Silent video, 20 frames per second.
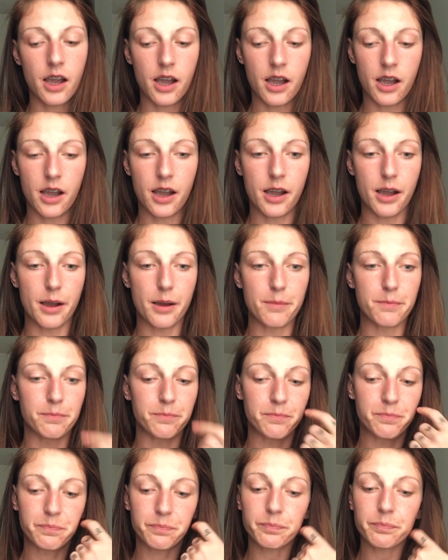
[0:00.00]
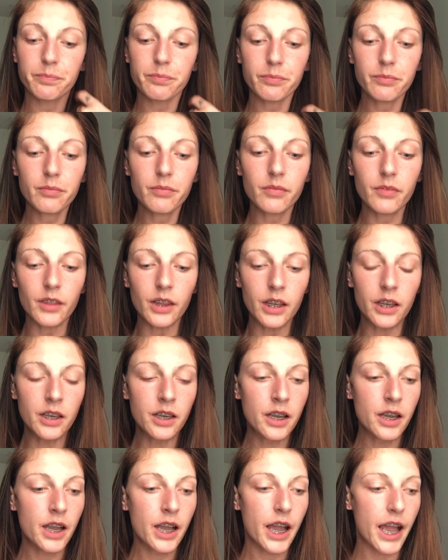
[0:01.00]
And
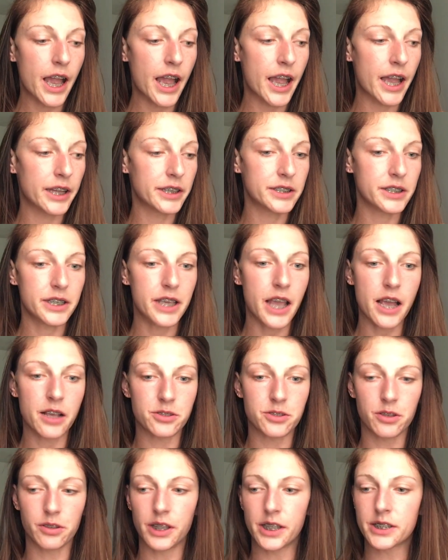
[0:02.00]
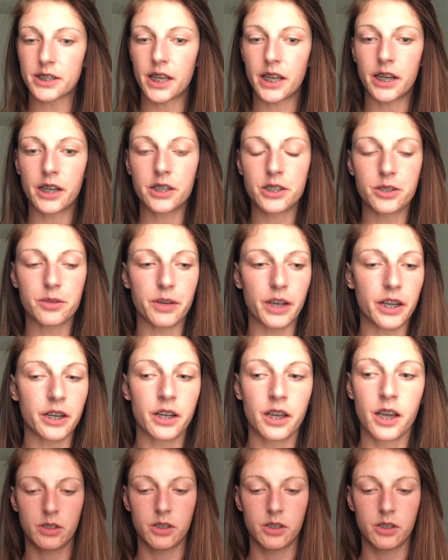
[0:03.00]
yeah, so let's get into it.